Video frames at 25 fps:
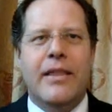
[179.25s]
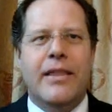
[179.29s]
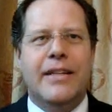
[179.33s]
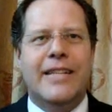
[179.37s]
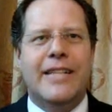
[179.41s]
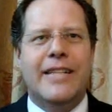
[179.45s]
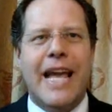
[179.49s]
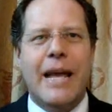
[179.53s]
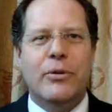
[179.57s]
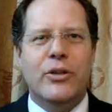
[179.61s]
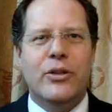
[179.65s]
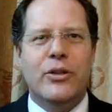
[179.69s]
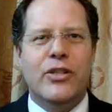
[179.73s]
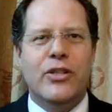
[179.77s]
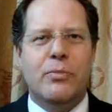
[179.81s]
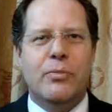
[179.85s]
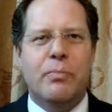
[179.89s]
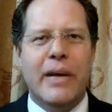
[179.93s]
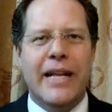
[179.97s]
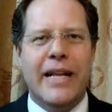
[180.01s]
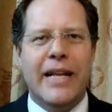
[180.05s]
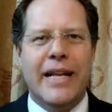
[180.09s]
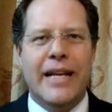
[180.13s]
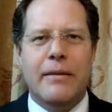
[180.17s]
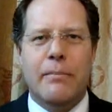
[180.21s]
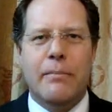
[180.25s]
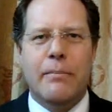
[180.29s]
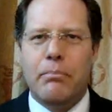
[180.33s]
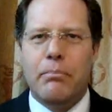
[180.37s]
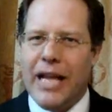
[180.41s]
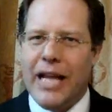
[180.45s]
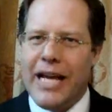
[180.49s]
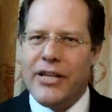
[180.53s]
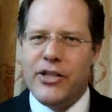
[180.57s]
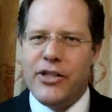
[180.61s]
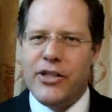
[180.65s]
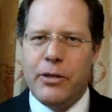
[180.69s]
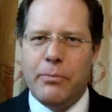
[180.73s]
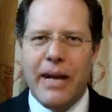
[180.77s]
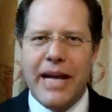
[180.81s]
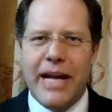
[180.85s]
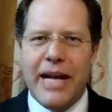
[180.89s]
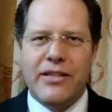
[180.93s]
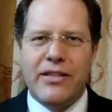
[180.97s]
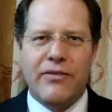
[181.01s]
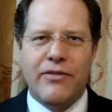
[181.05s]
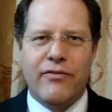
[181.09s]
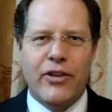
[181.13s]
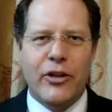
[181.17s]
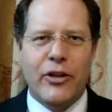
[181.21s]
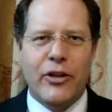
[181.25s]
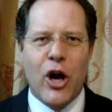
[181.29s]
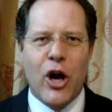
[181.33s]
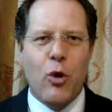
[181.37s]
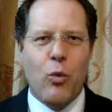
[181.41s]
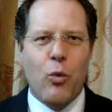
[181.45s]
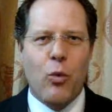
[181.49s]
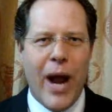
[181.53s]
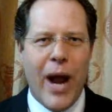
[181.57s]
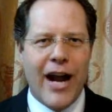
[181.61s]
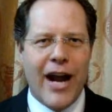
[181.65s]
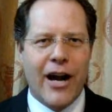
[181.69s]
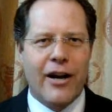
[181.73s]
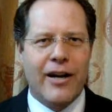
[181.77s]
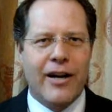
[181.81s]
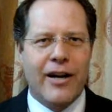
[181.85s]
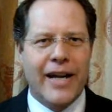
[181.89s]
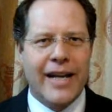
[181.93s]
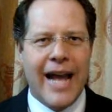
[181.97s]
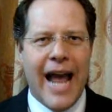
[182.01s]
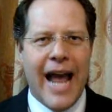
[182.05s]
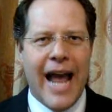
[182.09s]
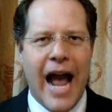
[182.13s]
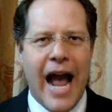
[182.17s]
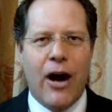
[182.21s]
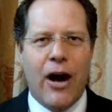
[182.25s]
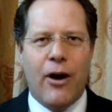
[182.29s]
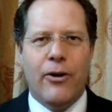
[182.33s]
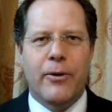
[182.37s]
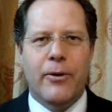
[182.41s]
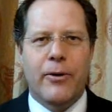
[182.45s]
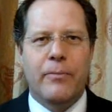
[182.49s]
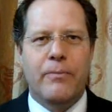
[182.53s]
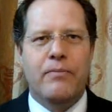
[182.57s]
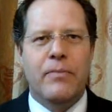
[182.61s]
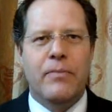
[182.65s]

The table is spinning. Place your bets know where and how.